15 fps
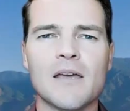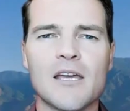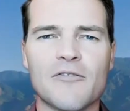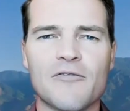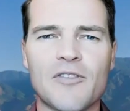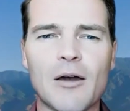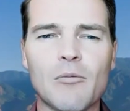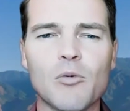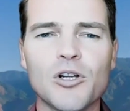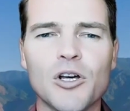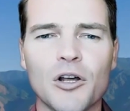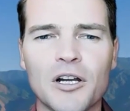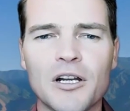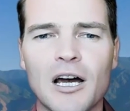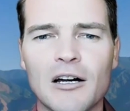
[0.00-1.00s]
If that were
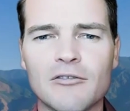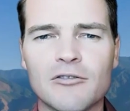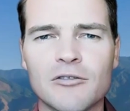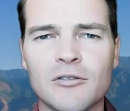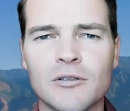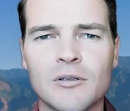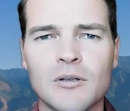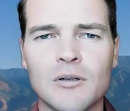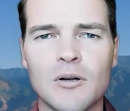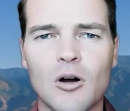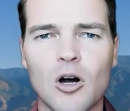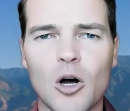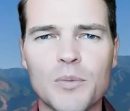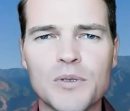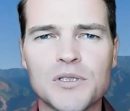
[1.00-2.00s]
not enough,
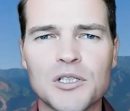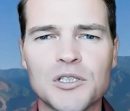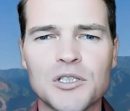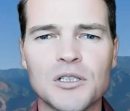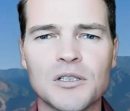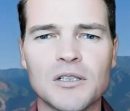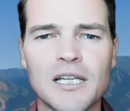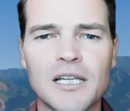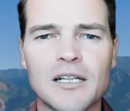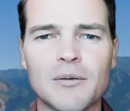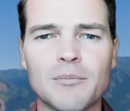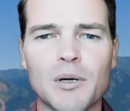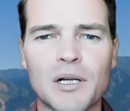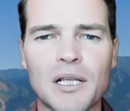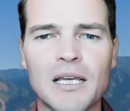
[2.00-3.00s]
opposition leader
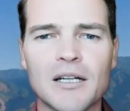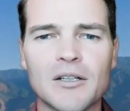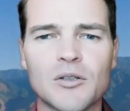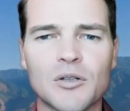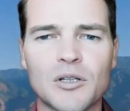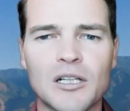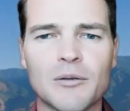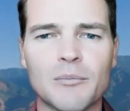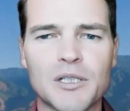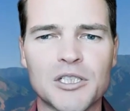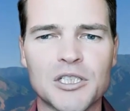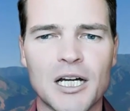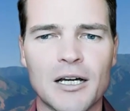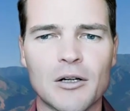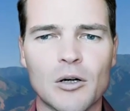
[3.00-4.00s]
Maria Corina
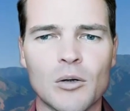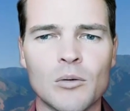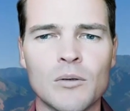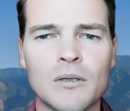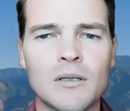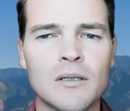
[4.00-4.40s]
Machado